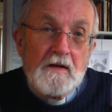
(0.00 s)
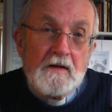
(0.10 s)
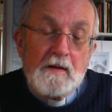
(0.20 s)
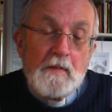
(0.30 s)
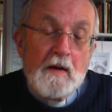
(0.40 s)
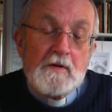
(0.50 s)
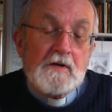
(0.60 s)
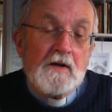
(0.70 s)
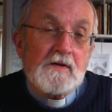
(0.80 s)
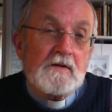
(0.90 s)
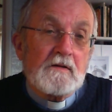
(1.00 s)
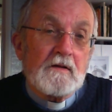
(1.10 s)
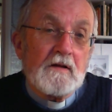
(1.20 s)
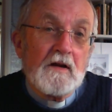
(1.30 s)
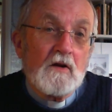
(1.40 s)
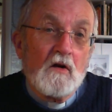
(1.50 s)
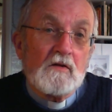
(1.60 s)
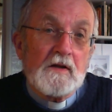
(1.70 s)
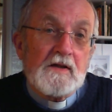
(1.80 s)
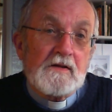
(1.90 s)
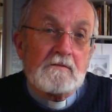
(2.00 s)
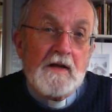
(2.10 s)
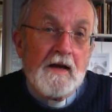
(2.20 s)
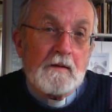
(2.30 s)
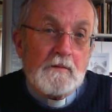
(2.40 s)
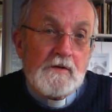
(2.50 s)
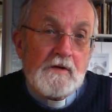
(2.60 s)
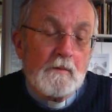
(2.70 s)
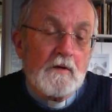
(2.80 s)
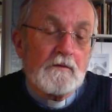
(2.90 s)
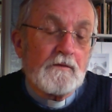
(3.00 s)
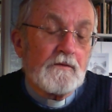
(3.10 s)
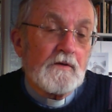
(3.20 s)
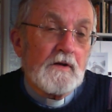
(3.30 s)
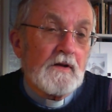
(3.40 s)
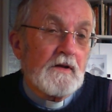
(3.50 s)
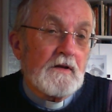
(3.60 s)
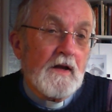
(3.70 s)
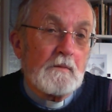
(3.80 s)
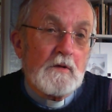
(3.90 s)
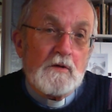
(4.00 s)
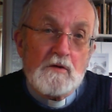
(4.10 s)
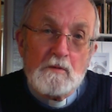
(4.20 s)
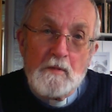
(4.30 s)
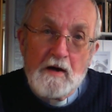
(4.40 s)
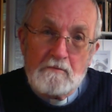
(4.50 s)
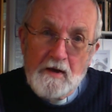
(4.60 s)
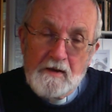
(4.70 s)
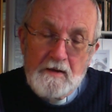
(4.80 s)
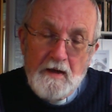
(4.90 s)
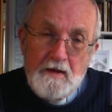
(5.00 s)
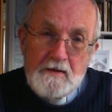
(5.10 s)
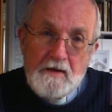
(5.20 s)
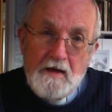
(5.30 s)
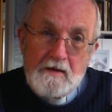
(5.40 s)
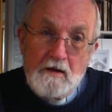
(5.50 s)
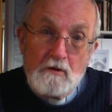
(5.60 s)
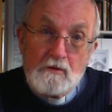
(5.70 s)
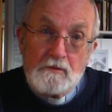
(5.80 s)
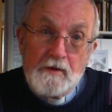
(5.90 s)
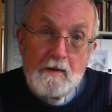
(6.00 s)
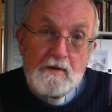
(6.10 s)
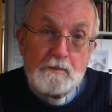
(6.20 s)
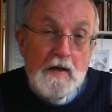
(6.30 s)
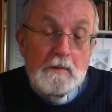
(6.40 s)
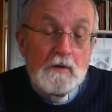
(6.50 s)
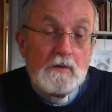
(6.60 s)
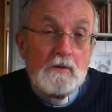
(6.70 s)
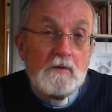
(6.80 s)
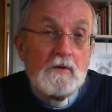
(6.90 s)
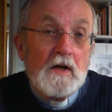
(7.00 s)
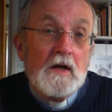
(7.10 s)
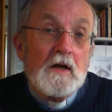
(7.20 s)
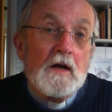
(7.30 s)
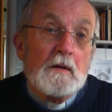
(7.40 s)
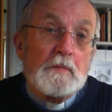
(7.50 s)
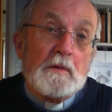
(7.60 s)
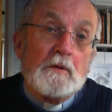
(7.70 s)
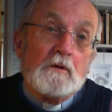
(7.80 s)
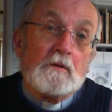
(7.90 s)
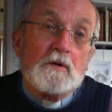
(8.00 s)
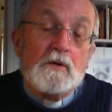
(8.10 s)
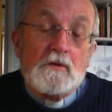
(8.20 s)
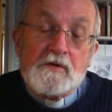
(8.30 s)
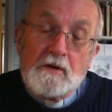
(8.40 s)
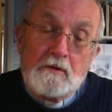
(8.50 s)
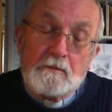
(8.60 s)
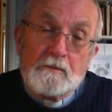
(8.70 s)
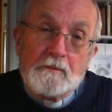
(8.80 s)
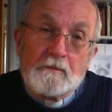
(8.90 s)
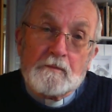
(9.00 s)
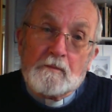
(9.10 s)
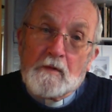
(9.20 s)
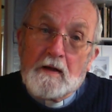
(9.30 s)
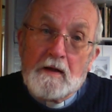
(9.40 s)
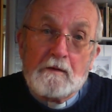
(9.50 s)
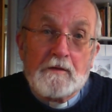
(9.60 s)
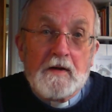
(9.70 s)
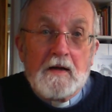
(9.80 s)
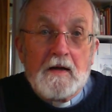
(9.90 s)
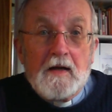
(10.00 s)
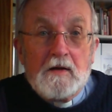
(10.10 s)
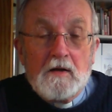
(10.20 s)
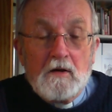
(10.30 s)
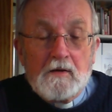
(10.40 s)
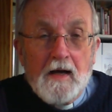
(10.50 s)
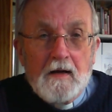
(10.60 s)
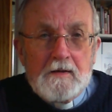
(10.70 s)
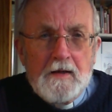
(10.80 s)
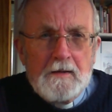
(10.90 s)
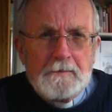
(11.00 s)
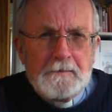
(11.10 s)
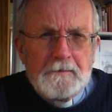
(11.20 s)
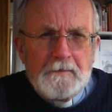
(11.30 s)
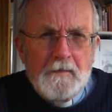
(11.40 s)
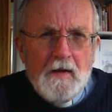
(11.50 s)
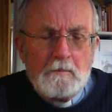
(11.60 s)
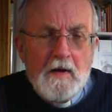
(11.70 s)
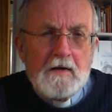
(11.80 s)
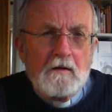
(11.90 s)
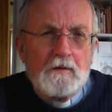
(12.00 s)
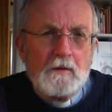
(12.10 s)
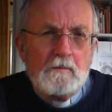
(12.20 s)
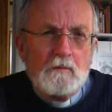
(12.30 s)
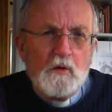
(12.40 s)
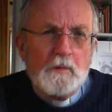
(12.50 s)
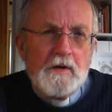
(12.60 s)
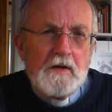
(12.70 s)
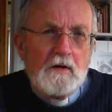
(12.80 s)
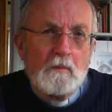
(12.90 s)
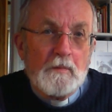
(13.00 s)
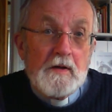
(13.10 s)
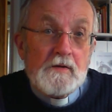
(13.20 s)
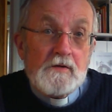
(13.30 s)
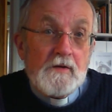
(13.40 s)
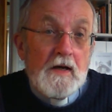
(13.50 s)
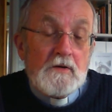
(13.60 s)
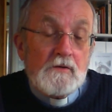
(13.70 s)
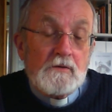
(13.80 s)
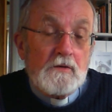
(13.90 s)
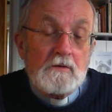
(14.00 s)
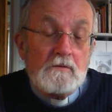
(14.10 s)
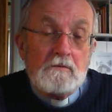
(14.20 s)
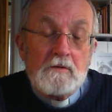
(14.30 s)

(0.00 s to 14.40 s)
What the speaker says: they may be just a long list of names. Some of them you may recognize as local names, people who still live in the locality. Many of them will be complete strangers to you.